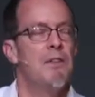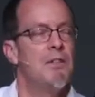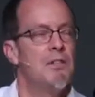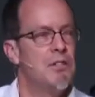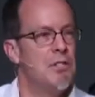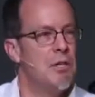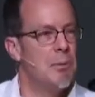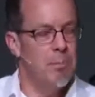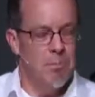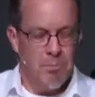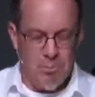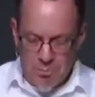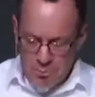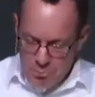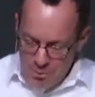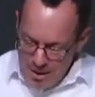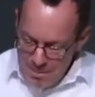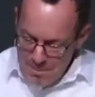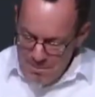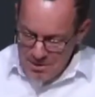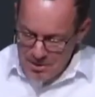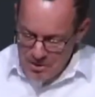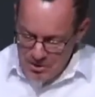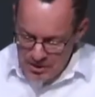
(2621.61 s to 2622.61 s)

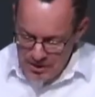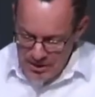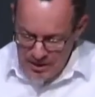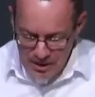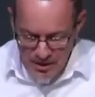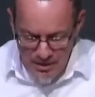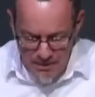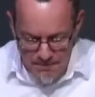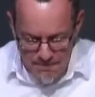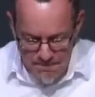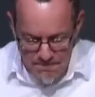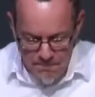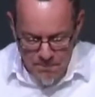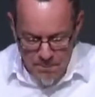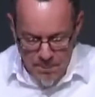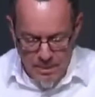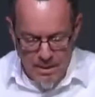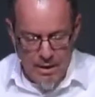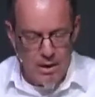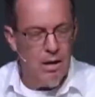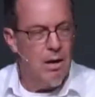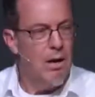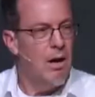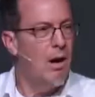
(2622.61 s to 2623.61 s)
supremacy
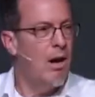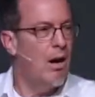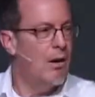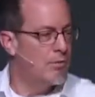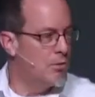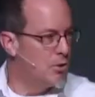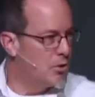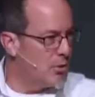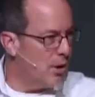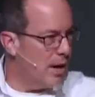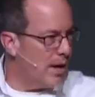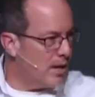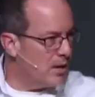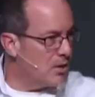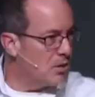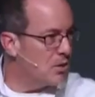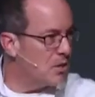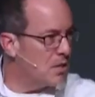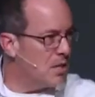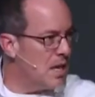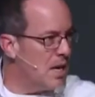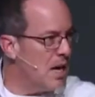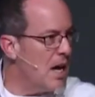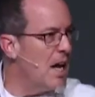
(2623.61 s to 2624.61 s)
of grace.